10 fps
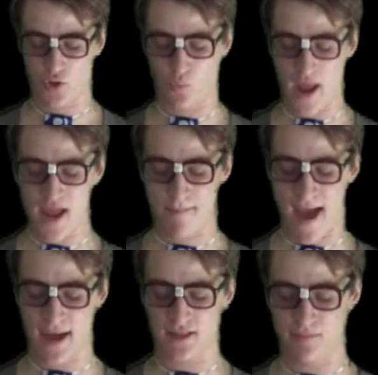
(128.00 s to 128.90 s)
glory way
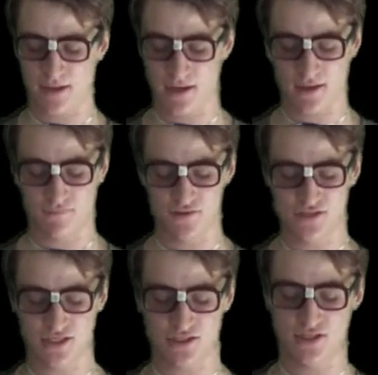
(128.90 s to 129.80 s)
back at the beginning of the
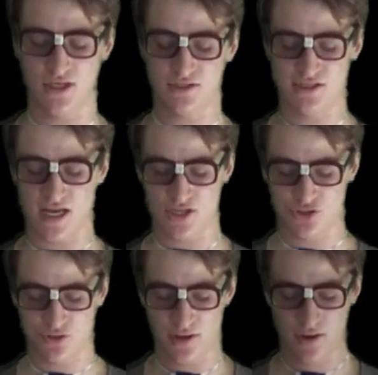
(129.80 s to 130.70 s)
sixteenth
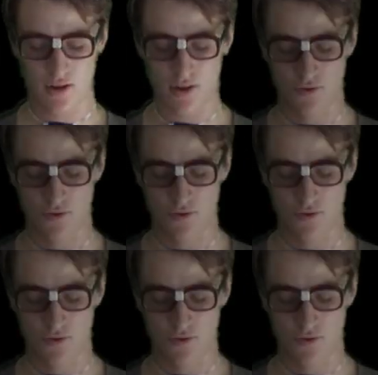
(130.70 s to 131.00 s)
century.